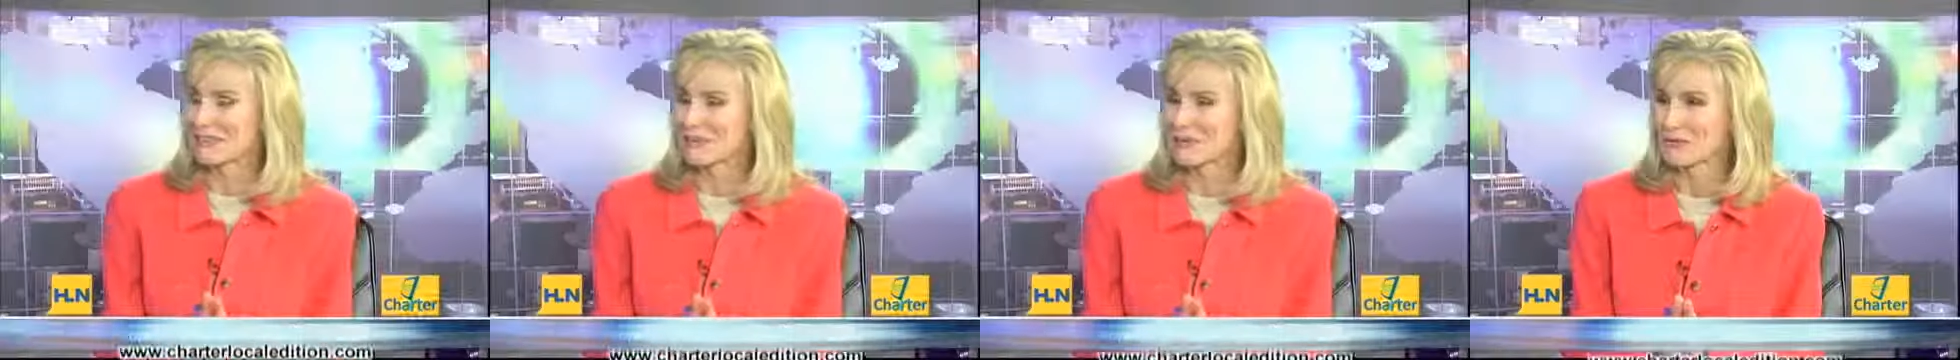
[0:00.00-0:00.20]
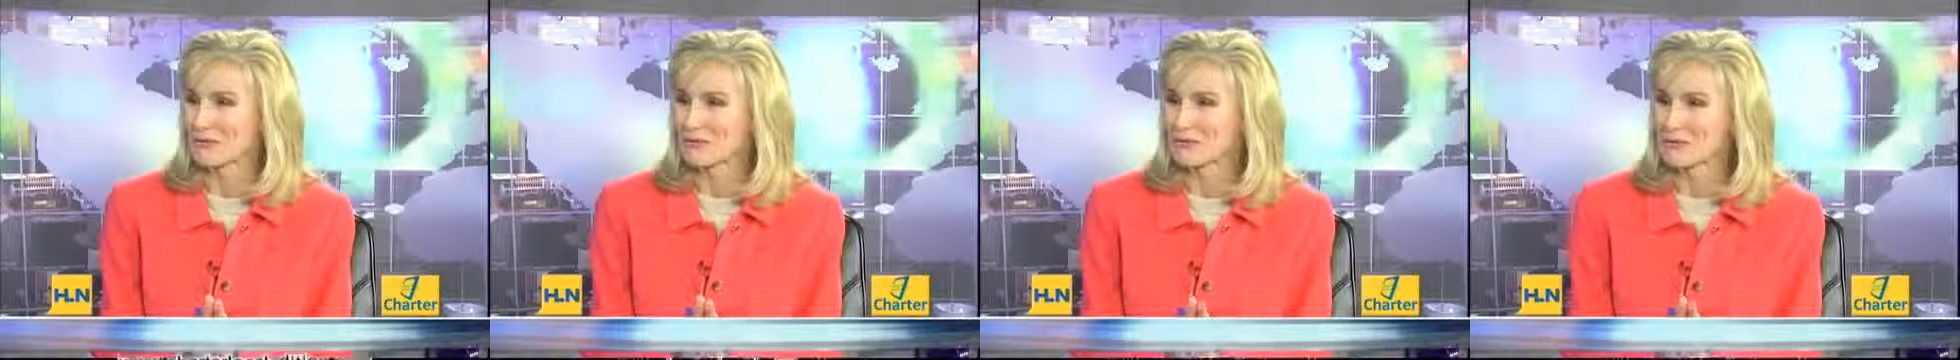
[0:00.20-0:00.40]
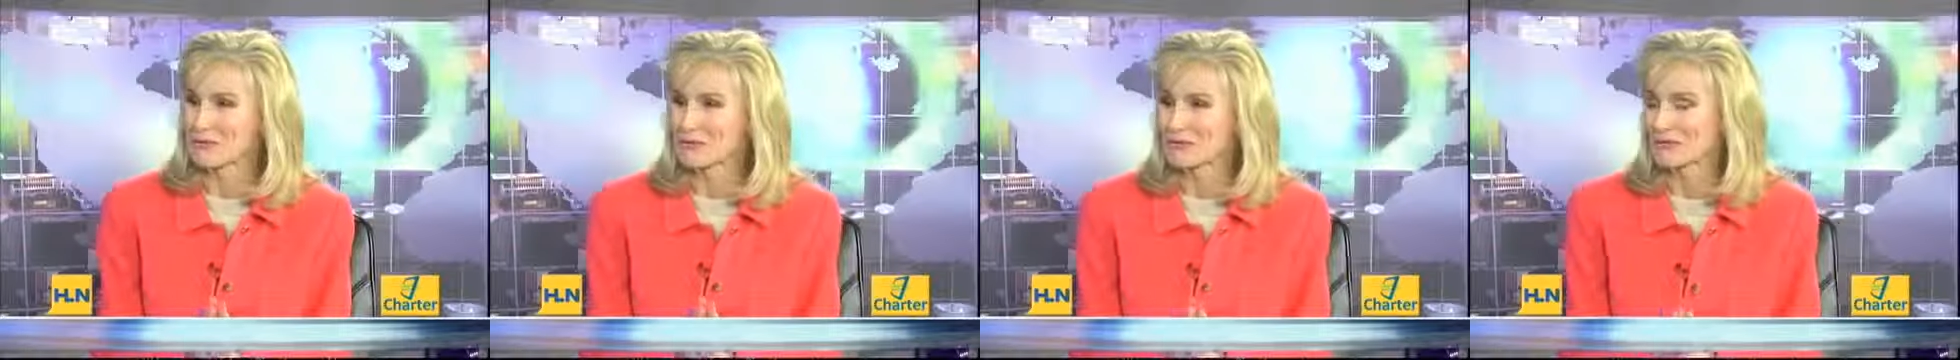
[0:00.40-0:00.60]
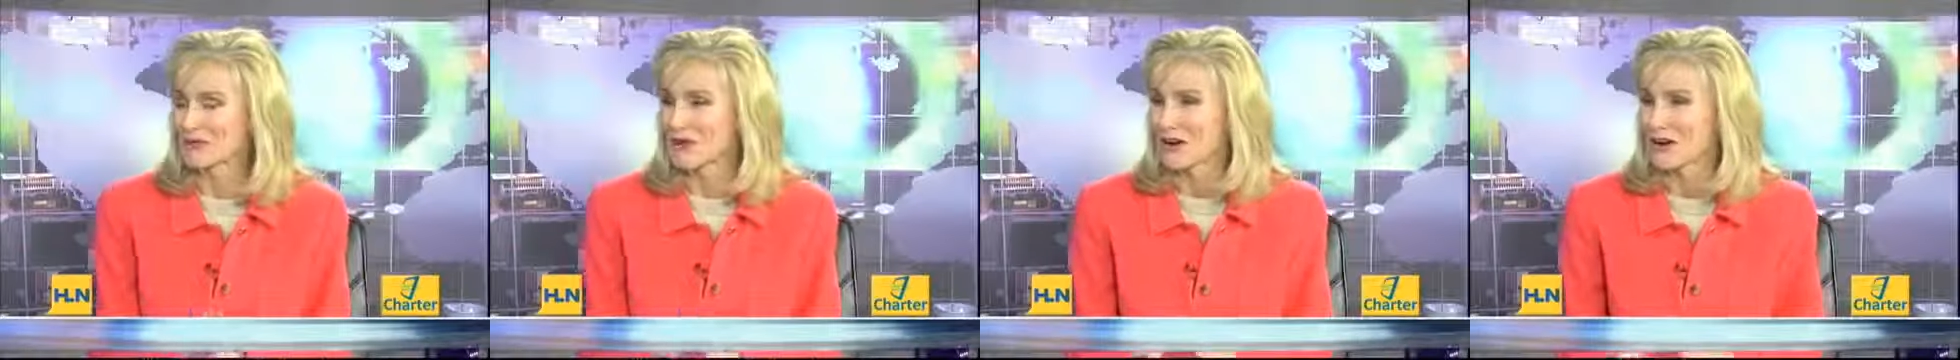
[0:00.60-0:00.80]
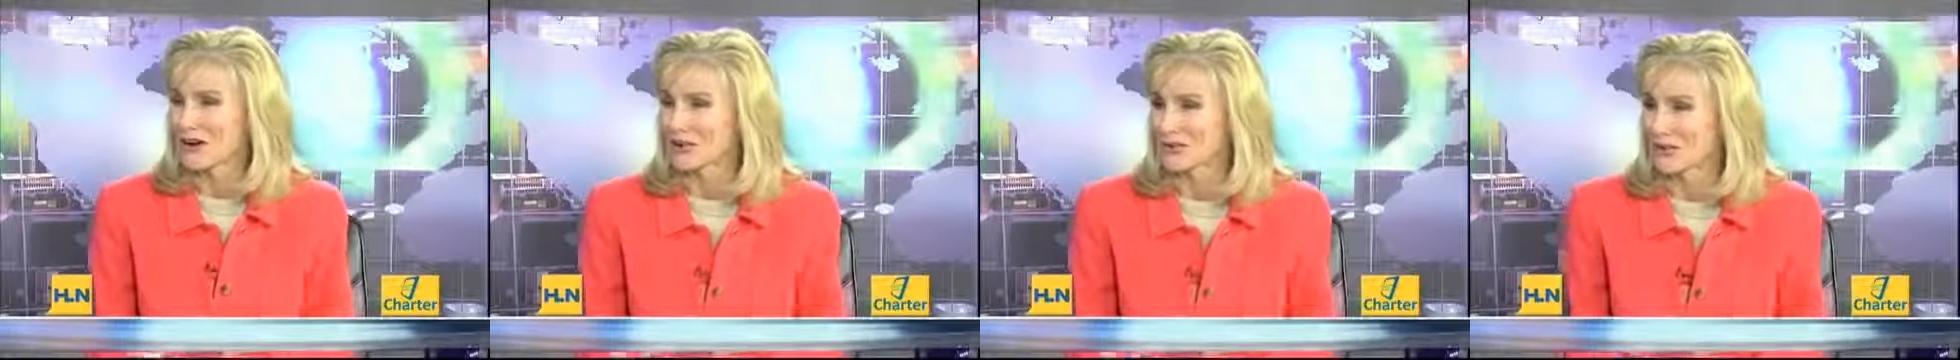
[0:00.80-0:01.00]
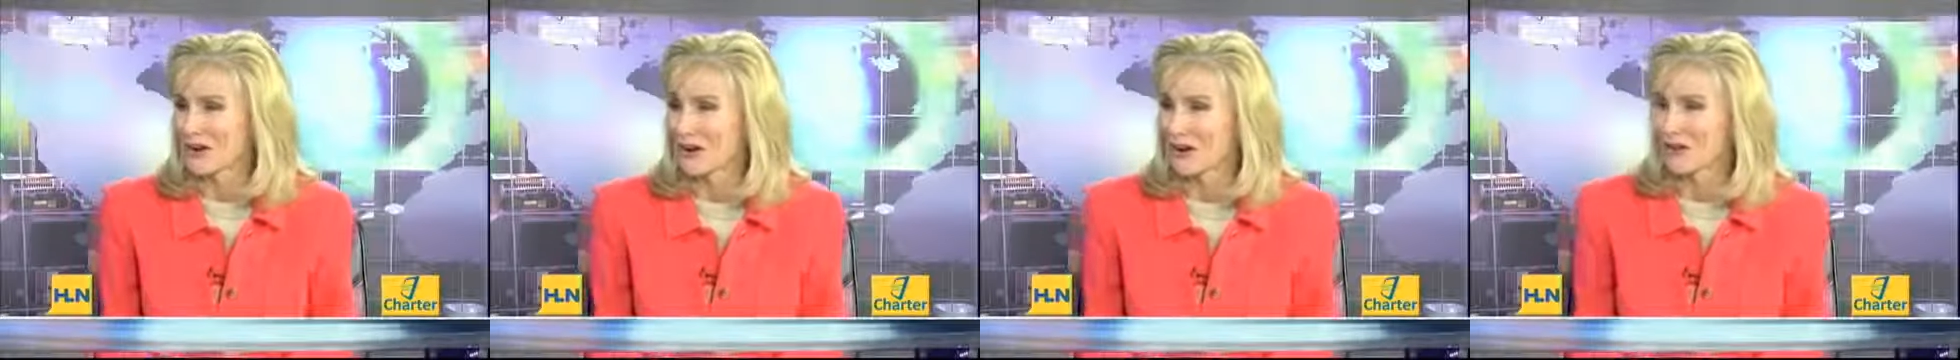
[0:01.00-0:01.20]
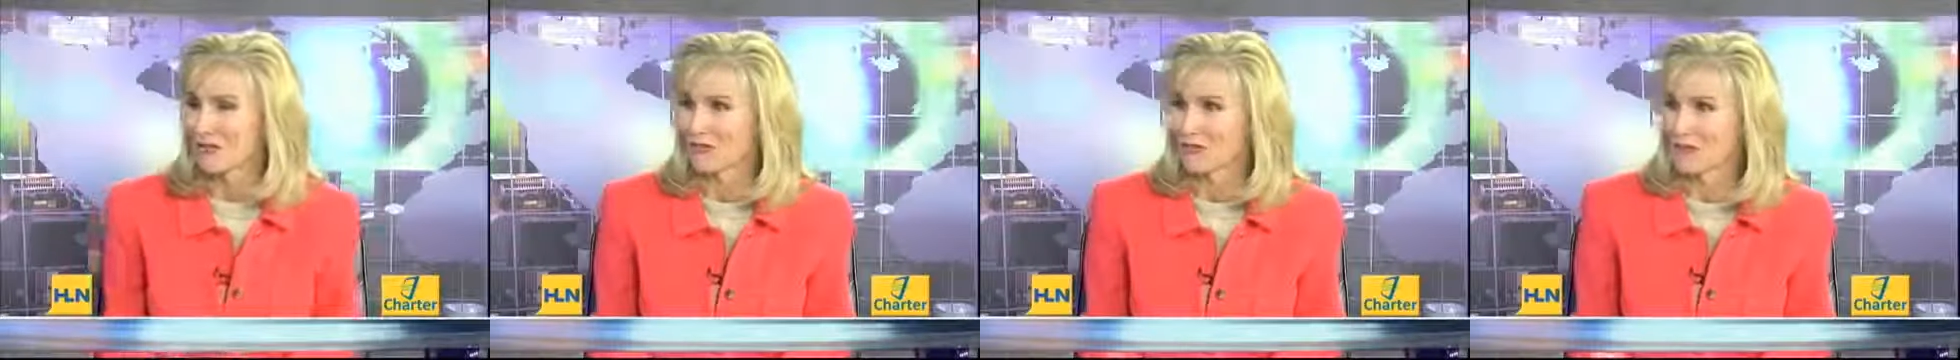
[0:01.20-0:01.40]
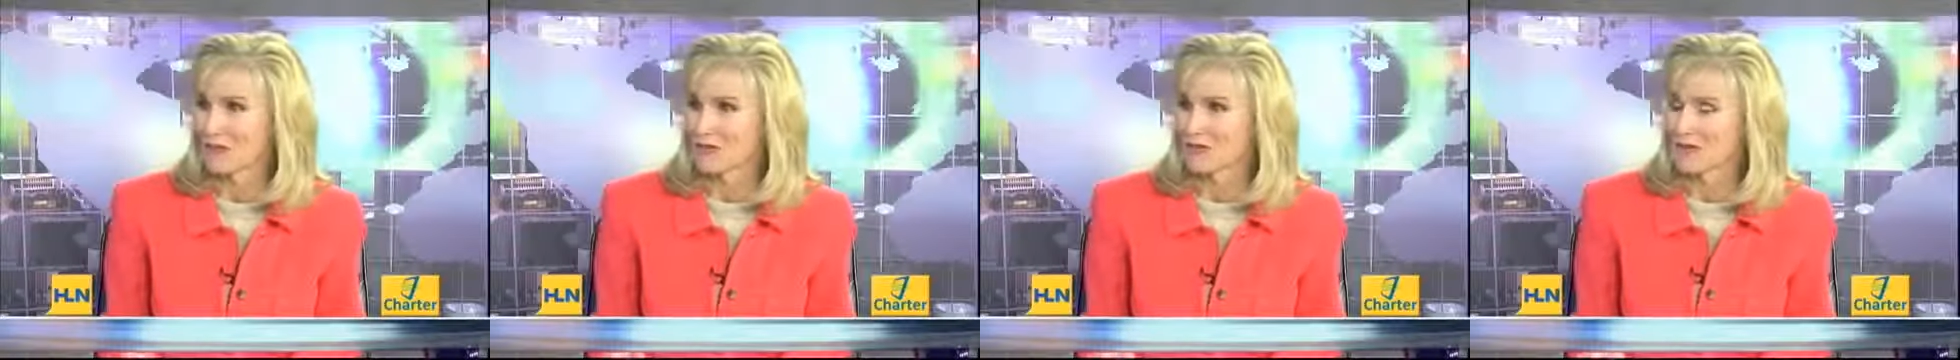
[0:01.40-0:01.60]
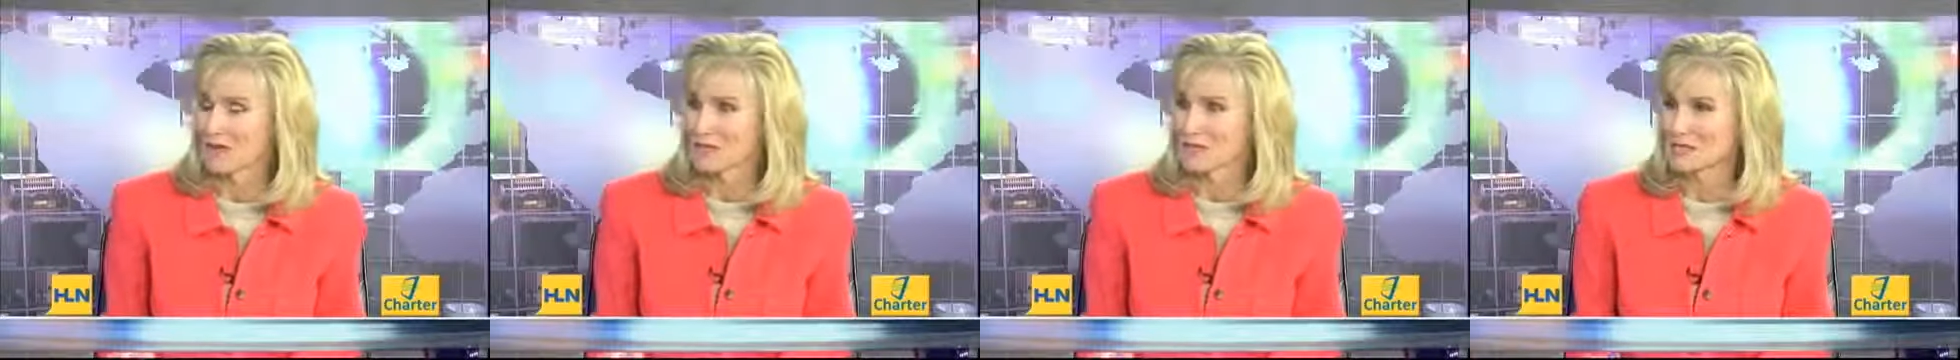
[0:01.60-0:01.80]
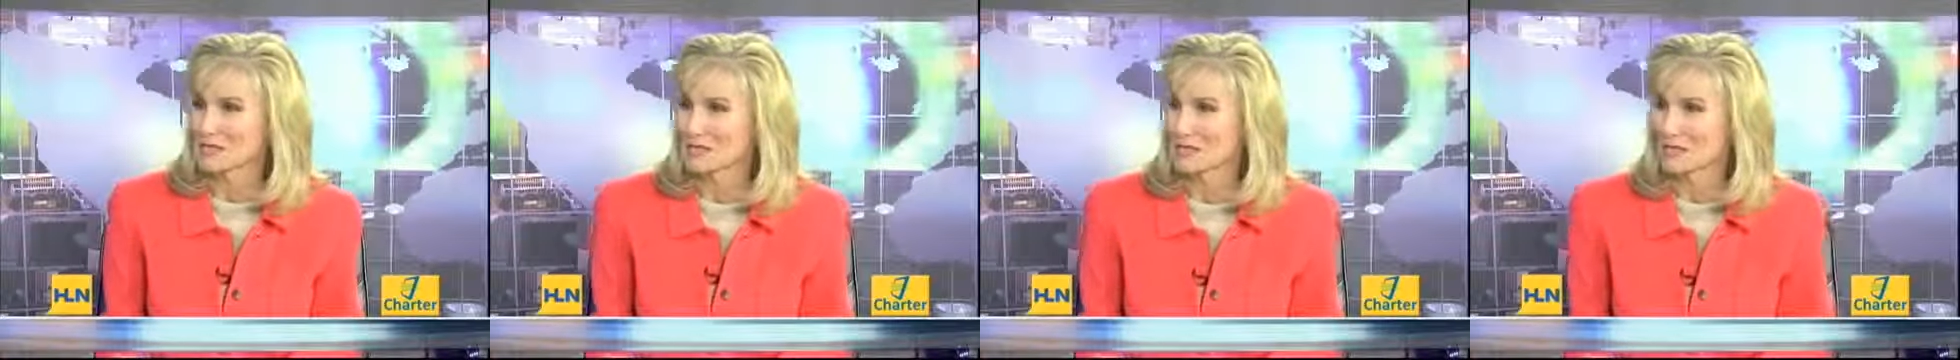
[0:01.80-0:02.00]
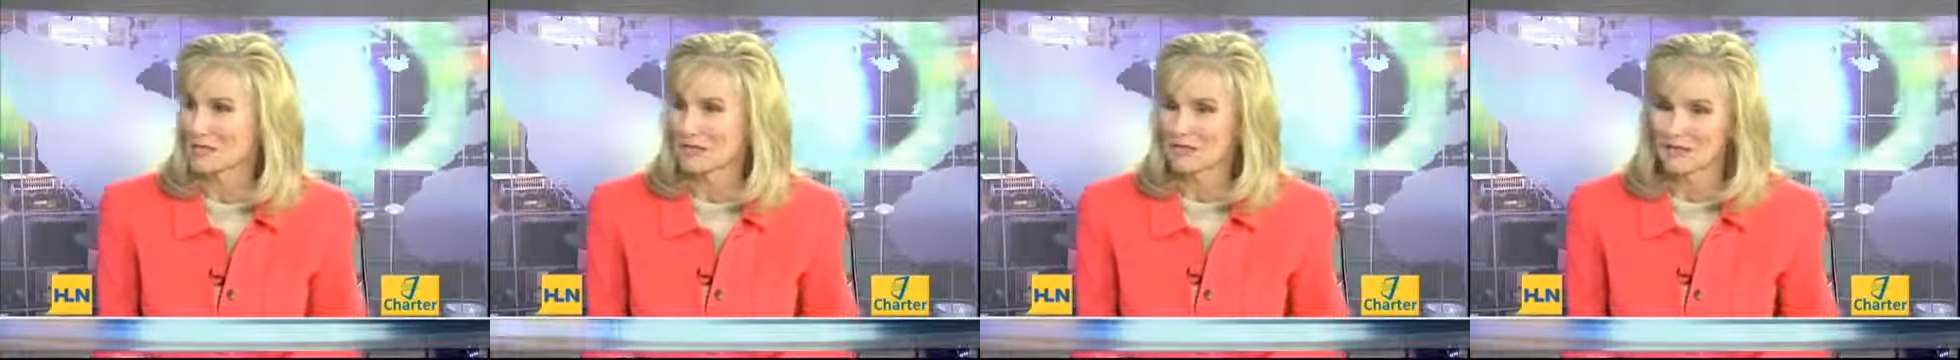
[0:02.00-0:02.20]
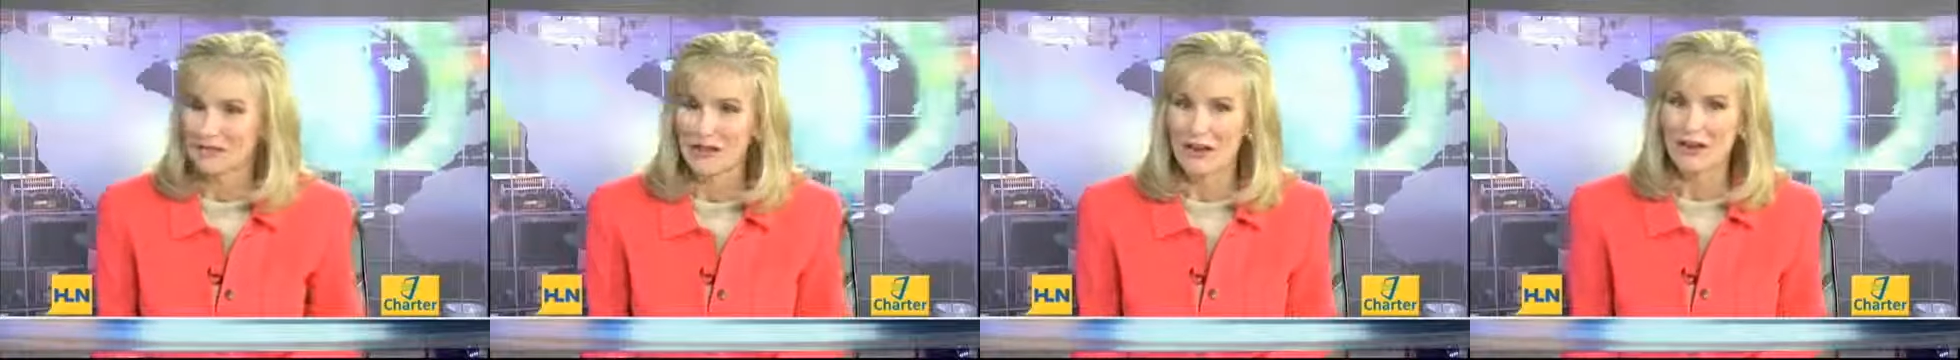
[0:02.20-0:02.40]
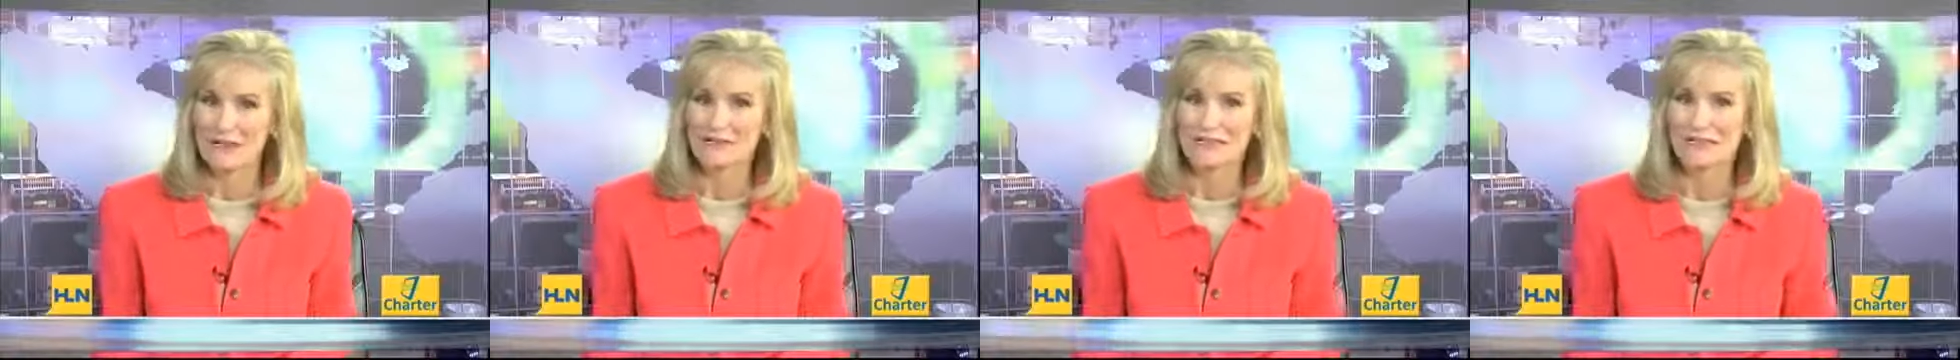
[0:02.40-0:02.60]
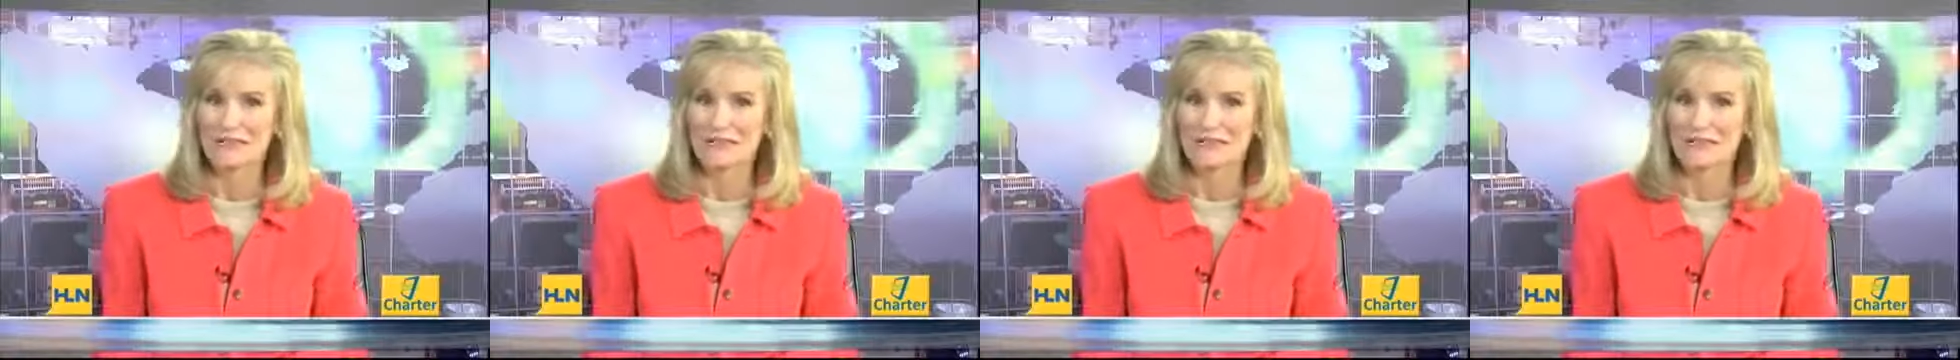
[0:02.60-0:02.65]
of that reduces costs for health care and makes our lives a